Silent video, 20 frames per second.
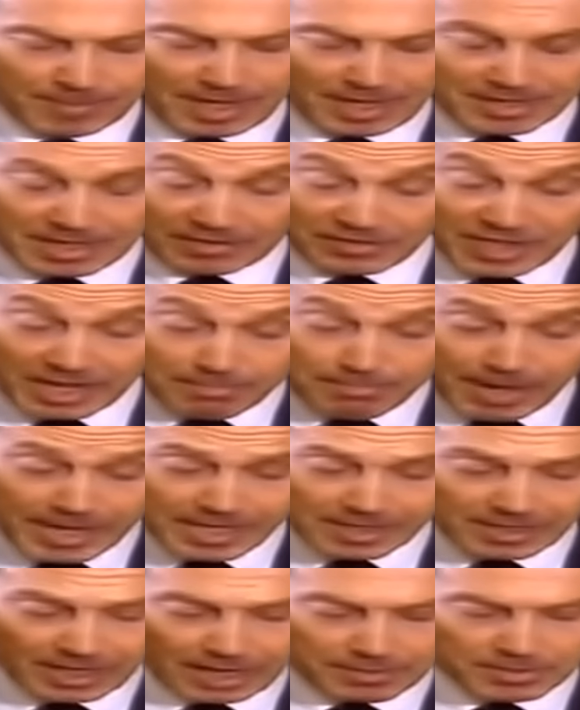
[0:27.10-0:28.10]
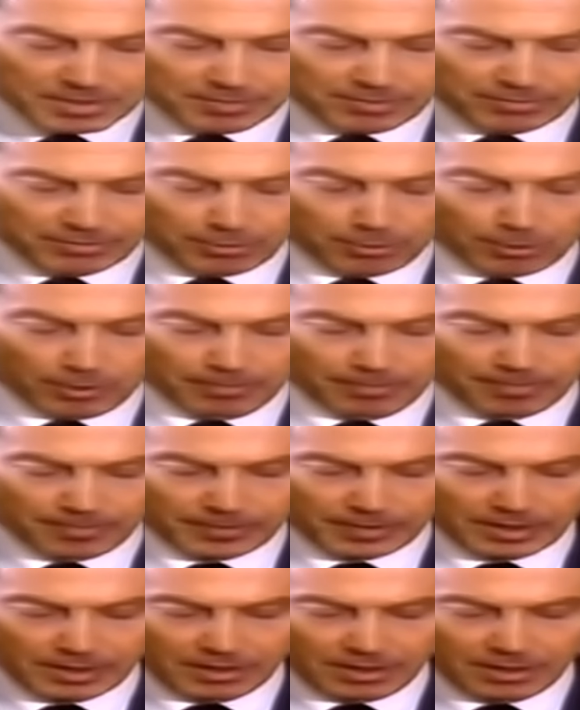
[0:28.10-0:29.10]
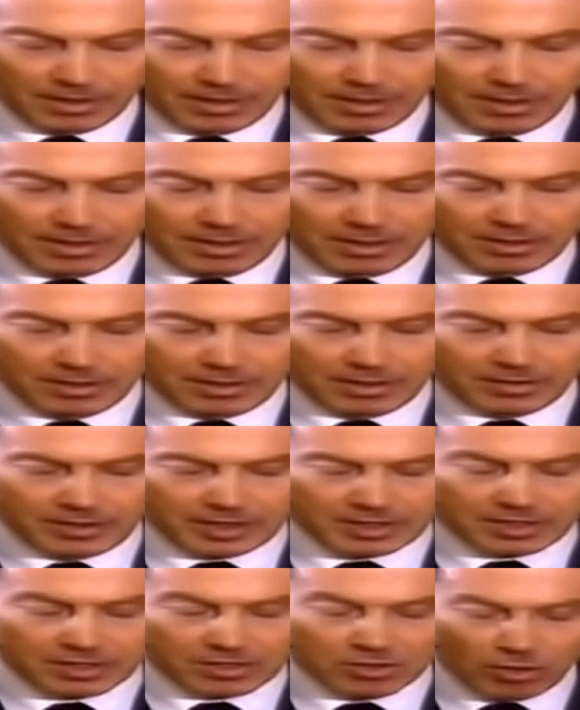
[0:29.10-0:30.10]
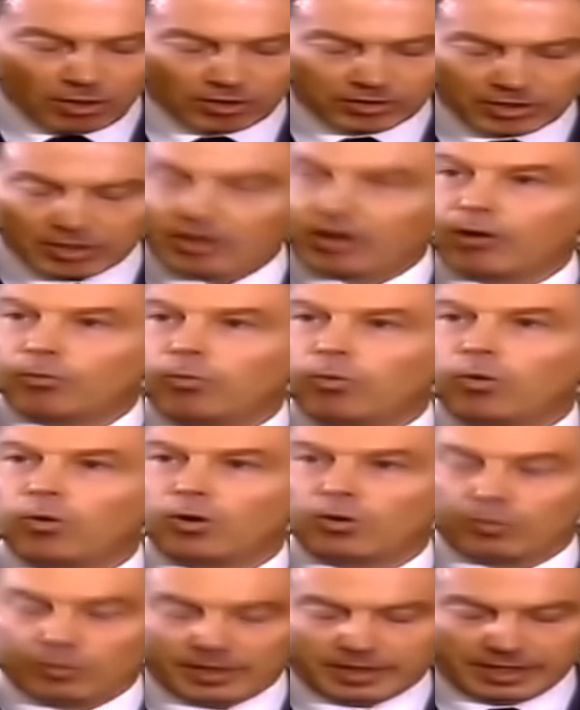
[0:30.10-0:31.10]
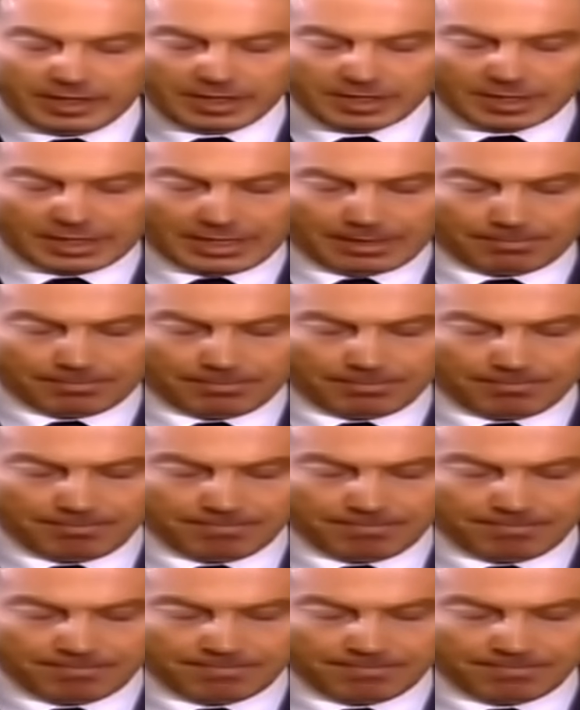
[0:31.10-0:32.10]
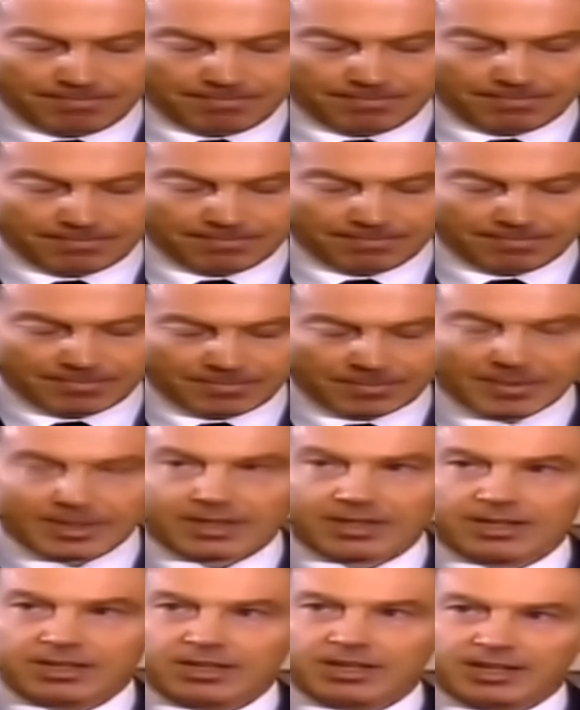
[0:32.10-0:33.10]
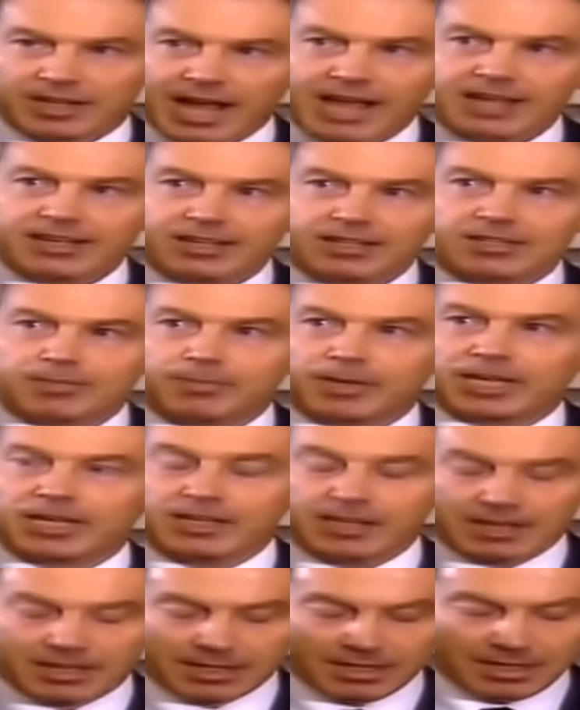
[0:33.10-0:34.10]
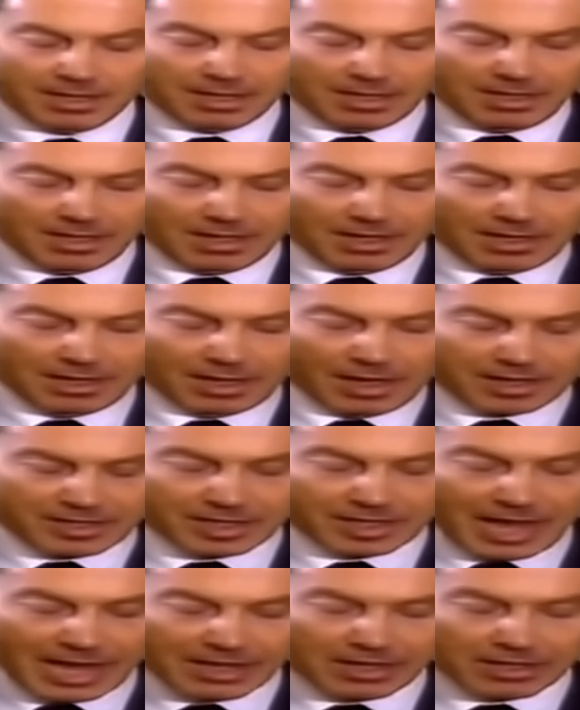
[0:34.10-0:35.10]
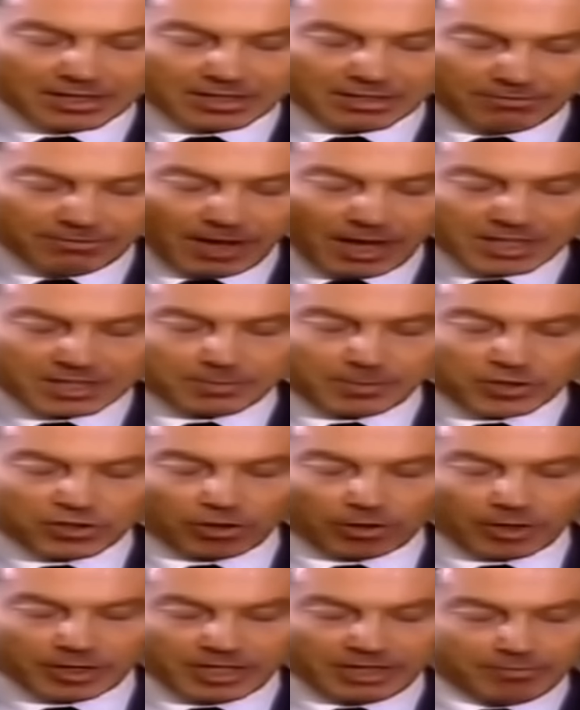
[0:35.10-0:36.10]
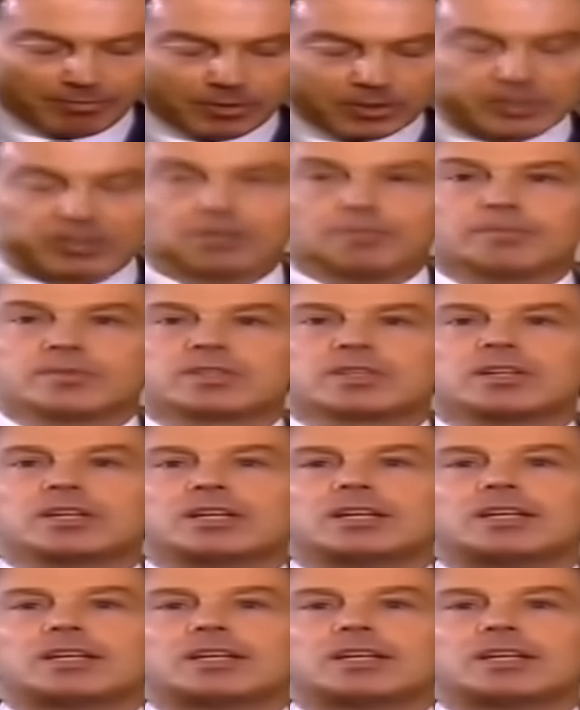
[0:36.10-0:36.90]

as I've said many times before, that this is not a war with Islam. It angers me, as it angers the vast majority of Muslims,